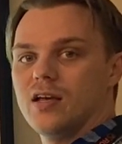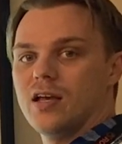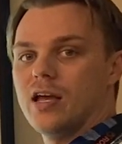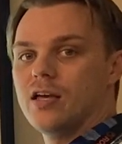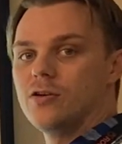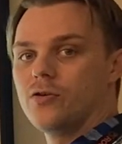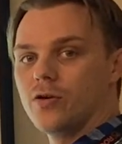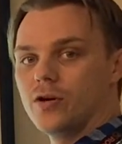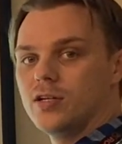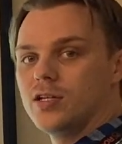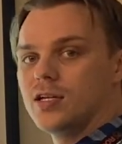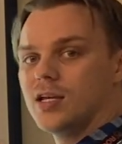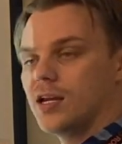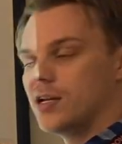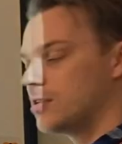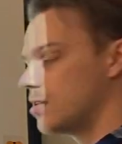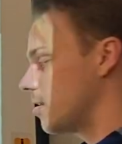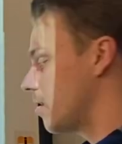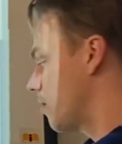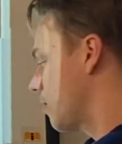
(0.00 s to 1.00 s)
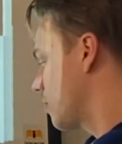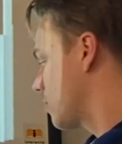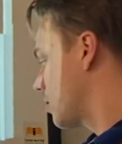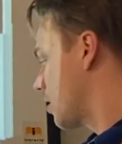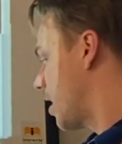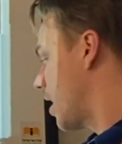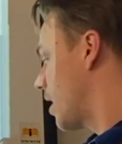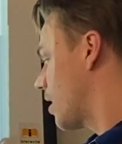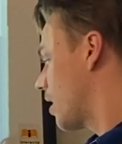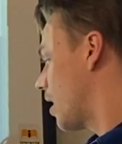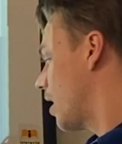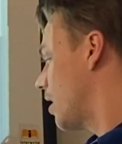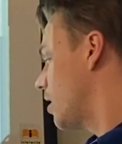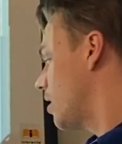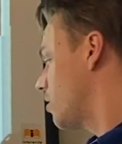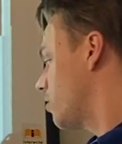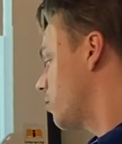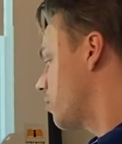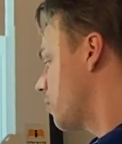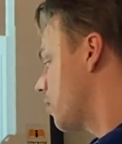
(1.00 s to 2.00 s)
in order to get it to the other side, I
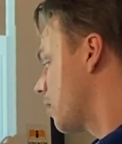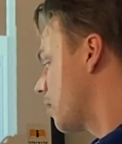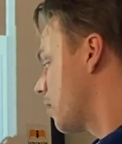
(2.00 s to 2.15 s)
need to